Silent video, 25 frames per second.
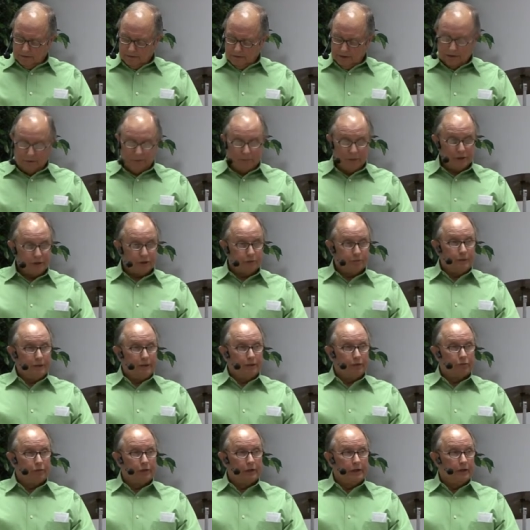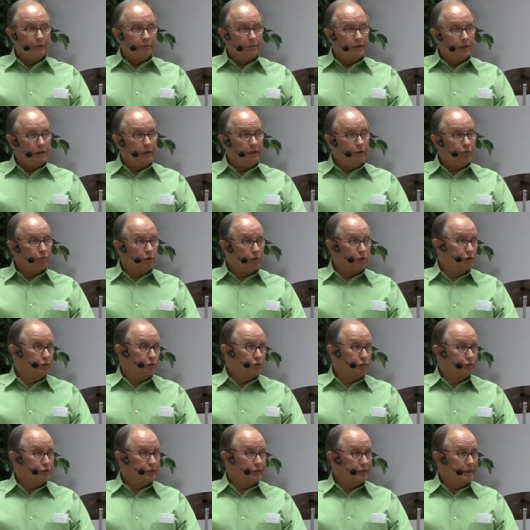There must be a realm that he
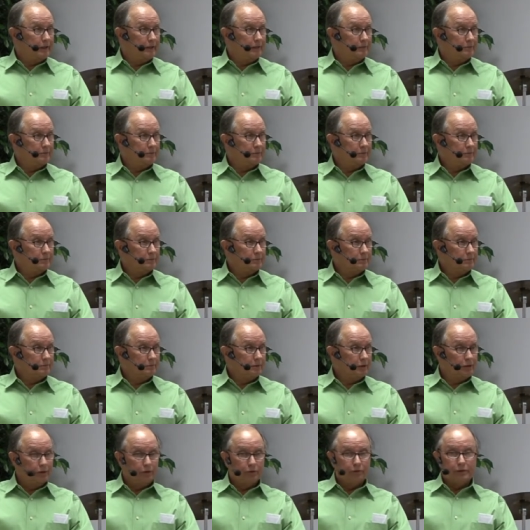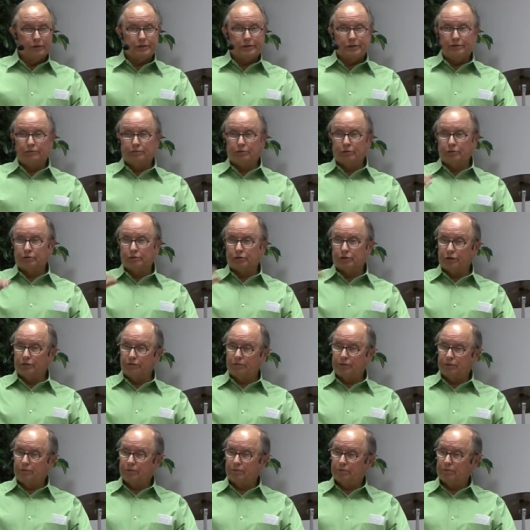rules in. In other words, he rules
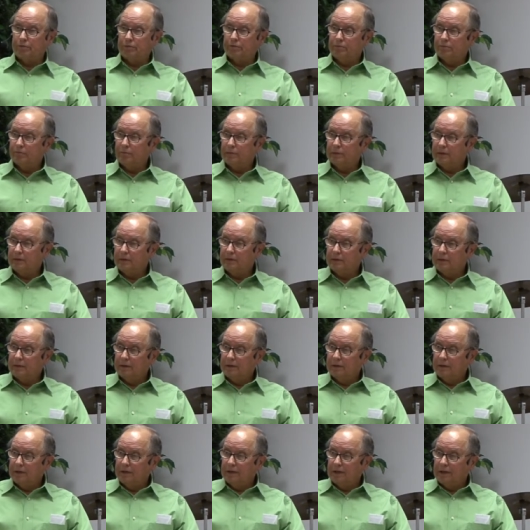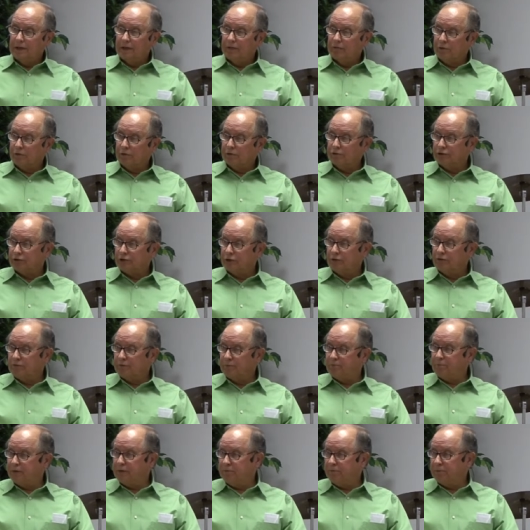over he rules
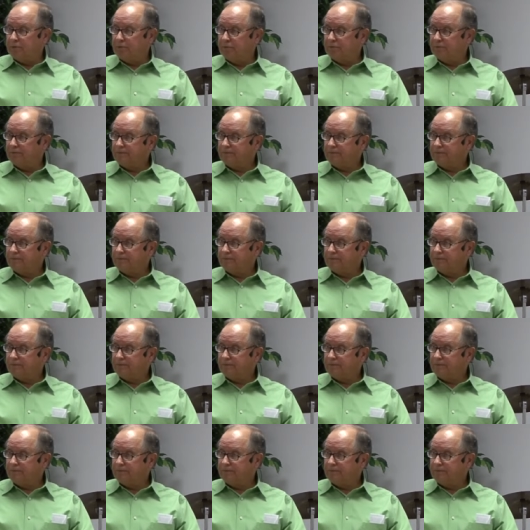over people.